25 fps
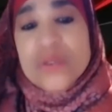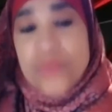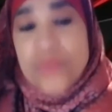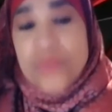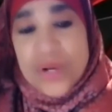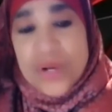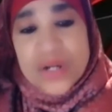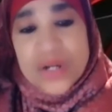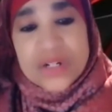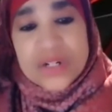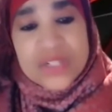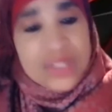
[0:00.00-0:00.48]

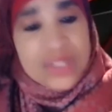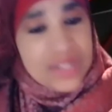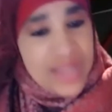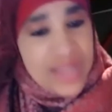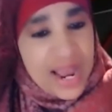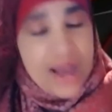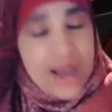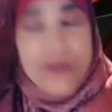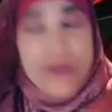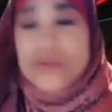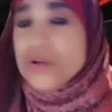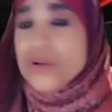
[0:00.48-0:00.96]
we're
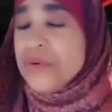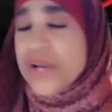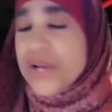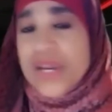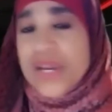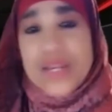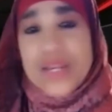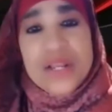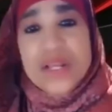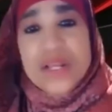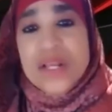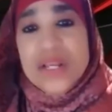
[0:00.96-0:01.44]

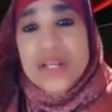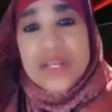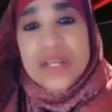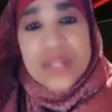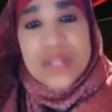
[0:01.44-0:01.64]
countering